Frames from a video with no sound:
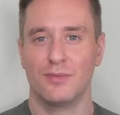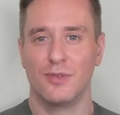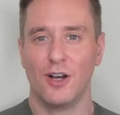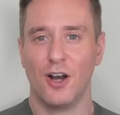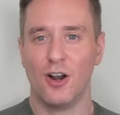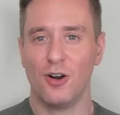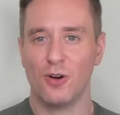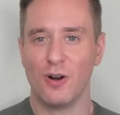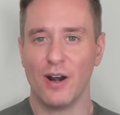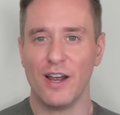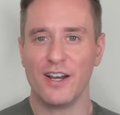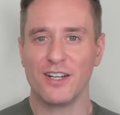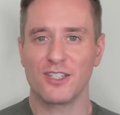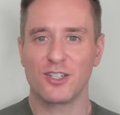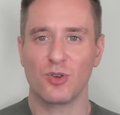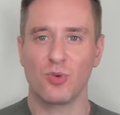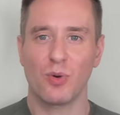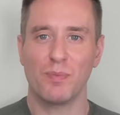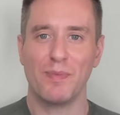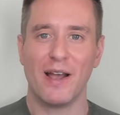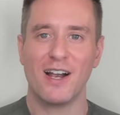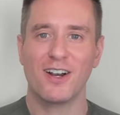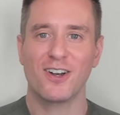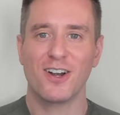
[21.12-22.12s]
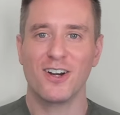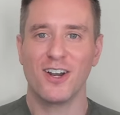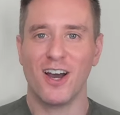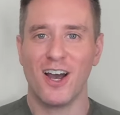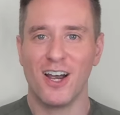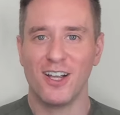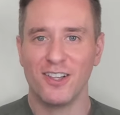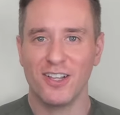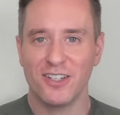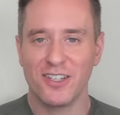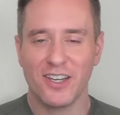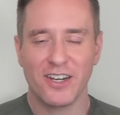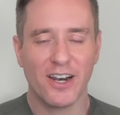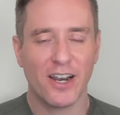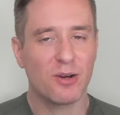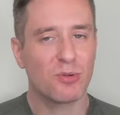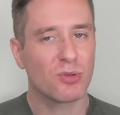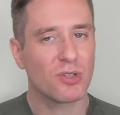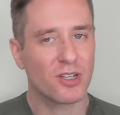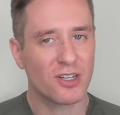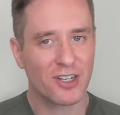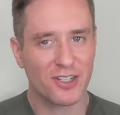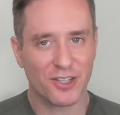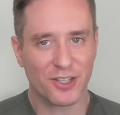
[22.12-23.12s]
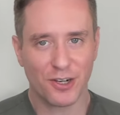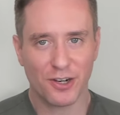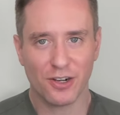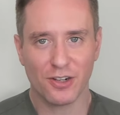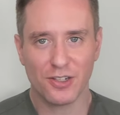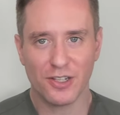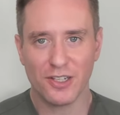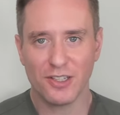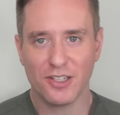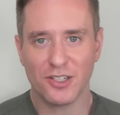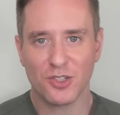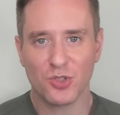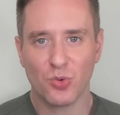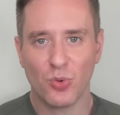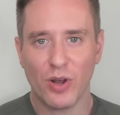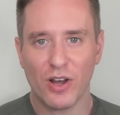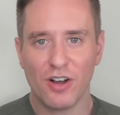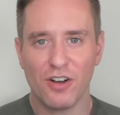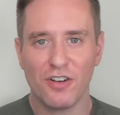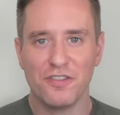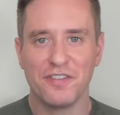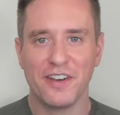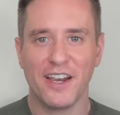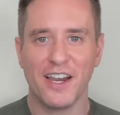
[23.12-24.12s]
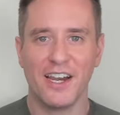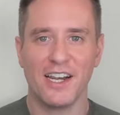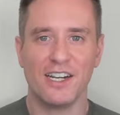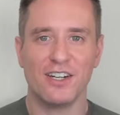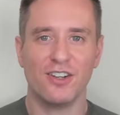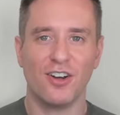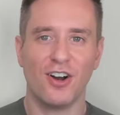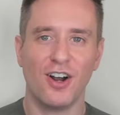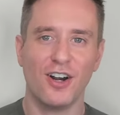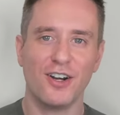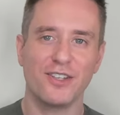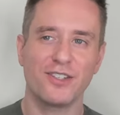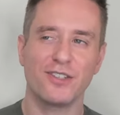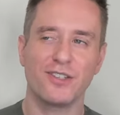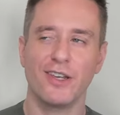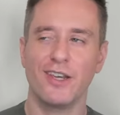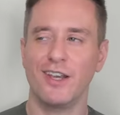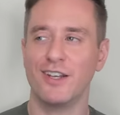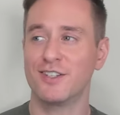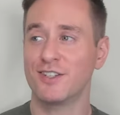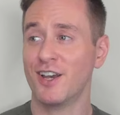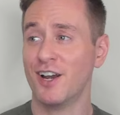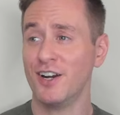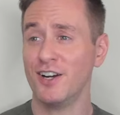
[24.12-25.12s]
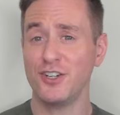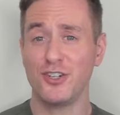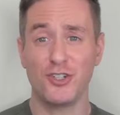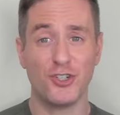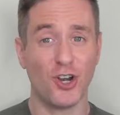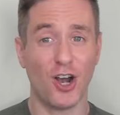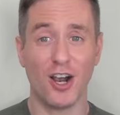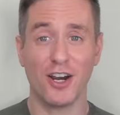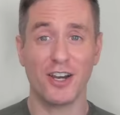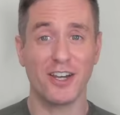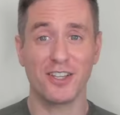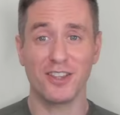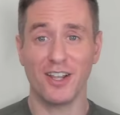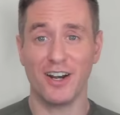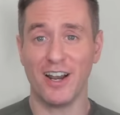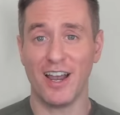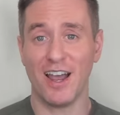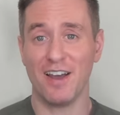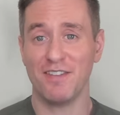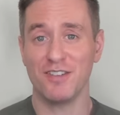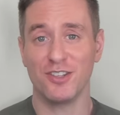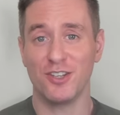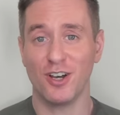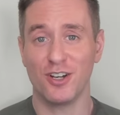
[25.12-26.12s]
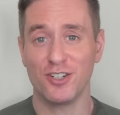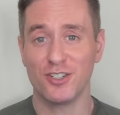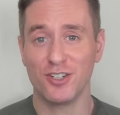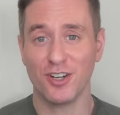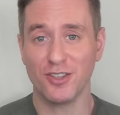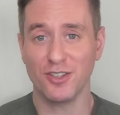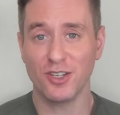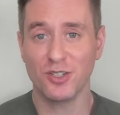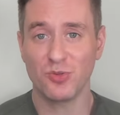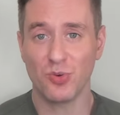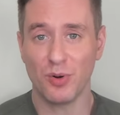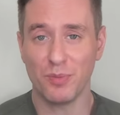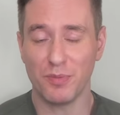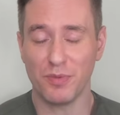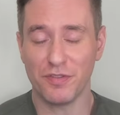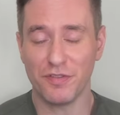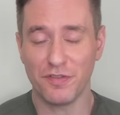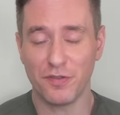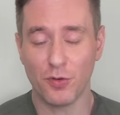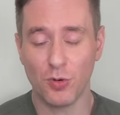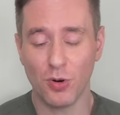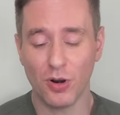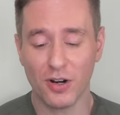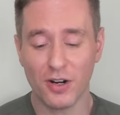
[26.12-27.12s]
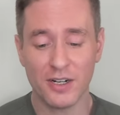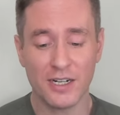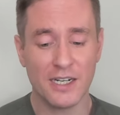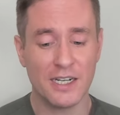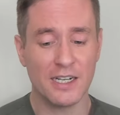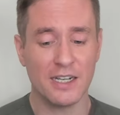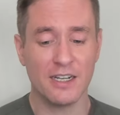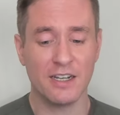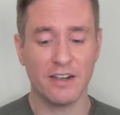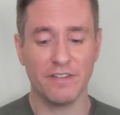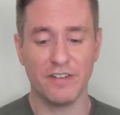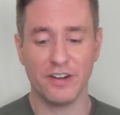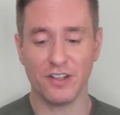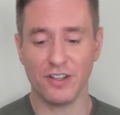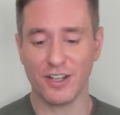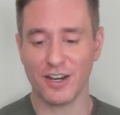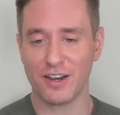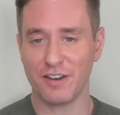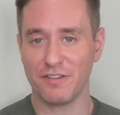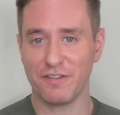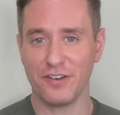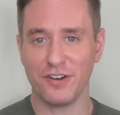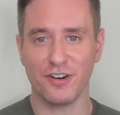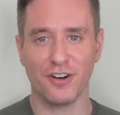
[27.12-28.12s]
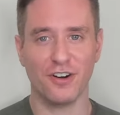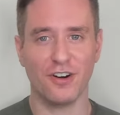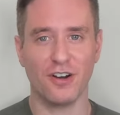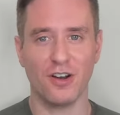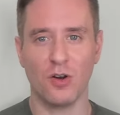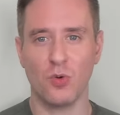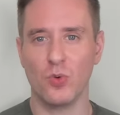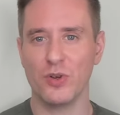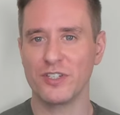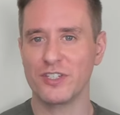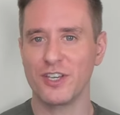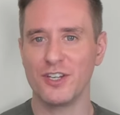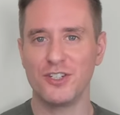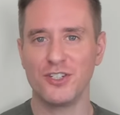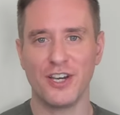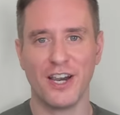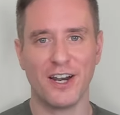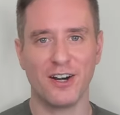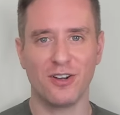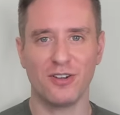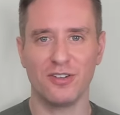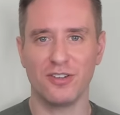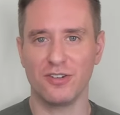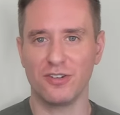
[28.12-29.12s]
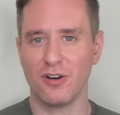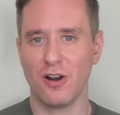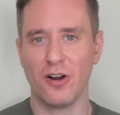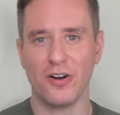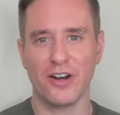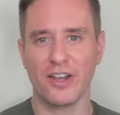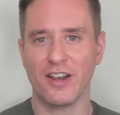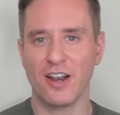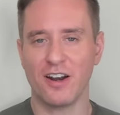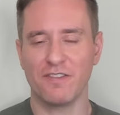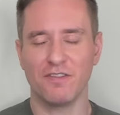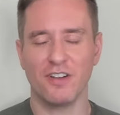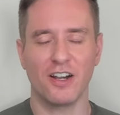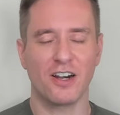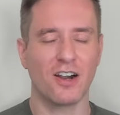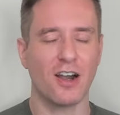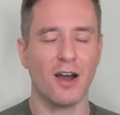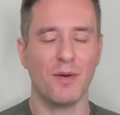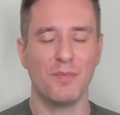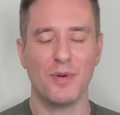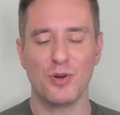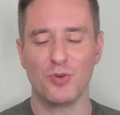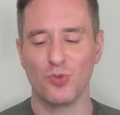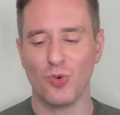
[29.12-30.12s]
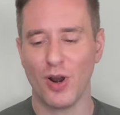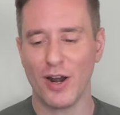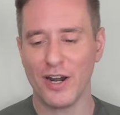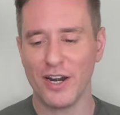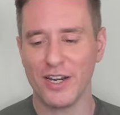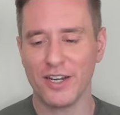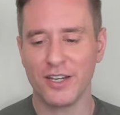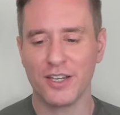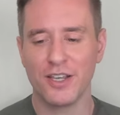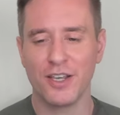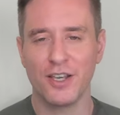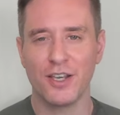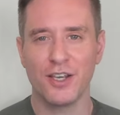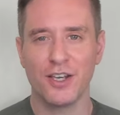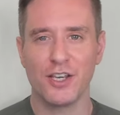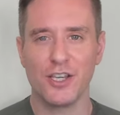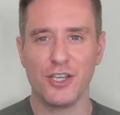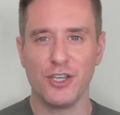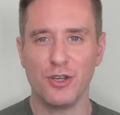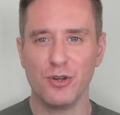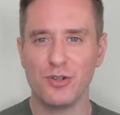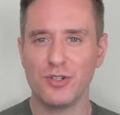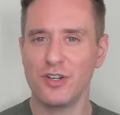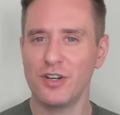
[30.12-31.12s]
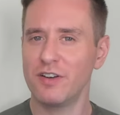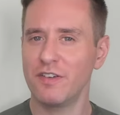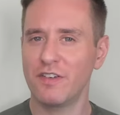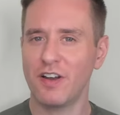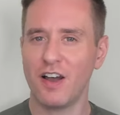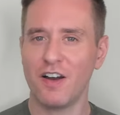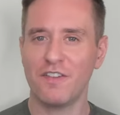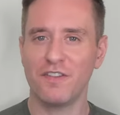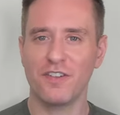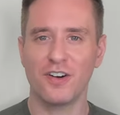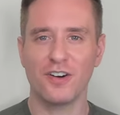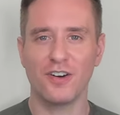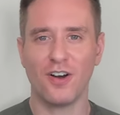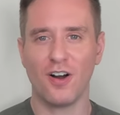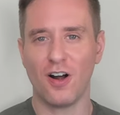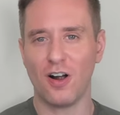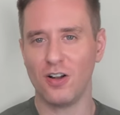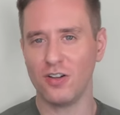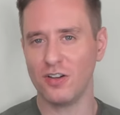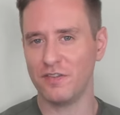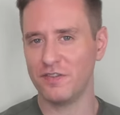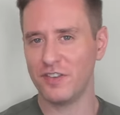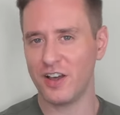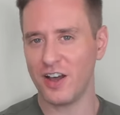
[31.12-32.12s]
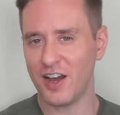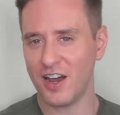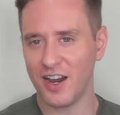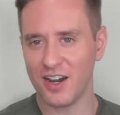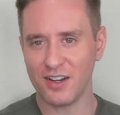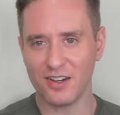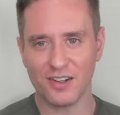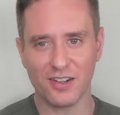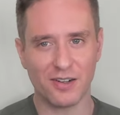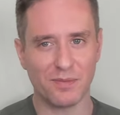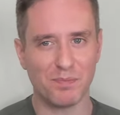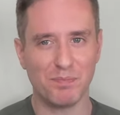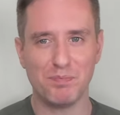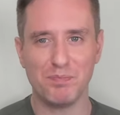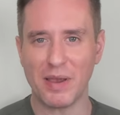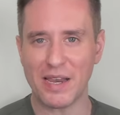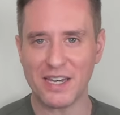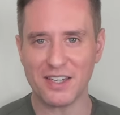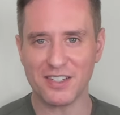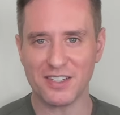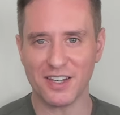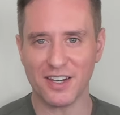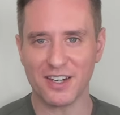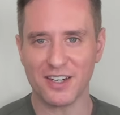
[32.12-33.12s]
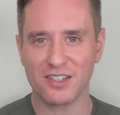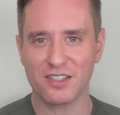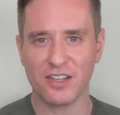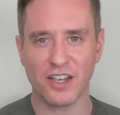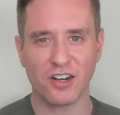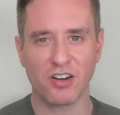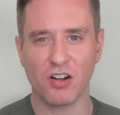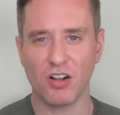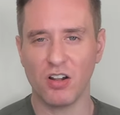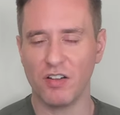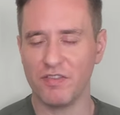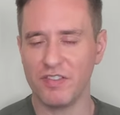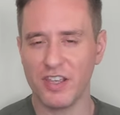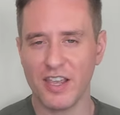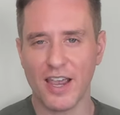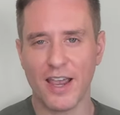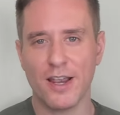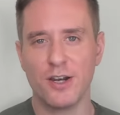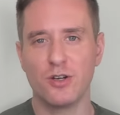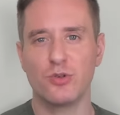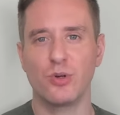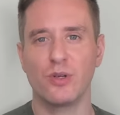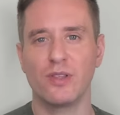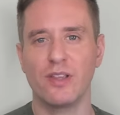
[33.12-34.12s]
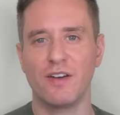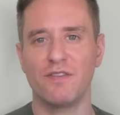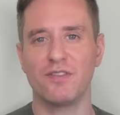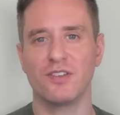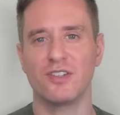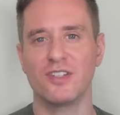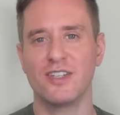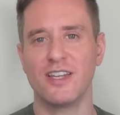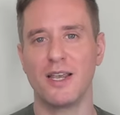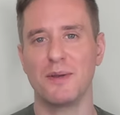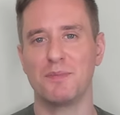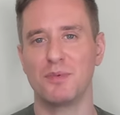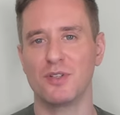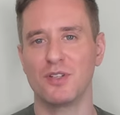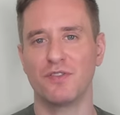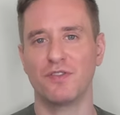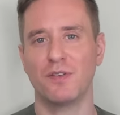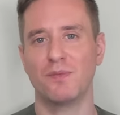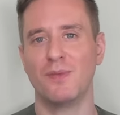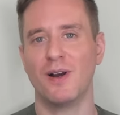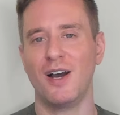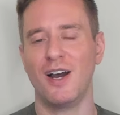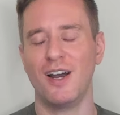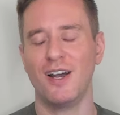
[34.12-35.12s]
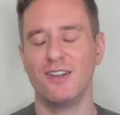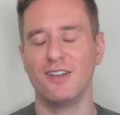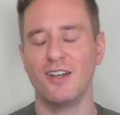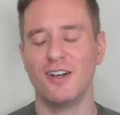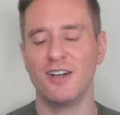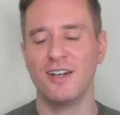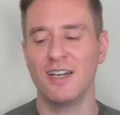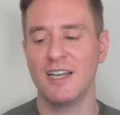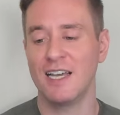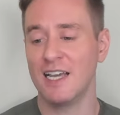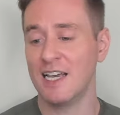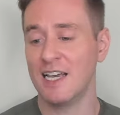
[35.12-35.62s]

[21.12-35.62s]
Alright, so we're back on Islay today. We're looking at the Caol Ila twelve, and honestly, it's kind of shocking that I haven't touched on this one before. I feel like if you're a whiskey channel and you're already kind of like up and running, you should have covered all of the Islay basics, like all of the entry-level staples from Islay,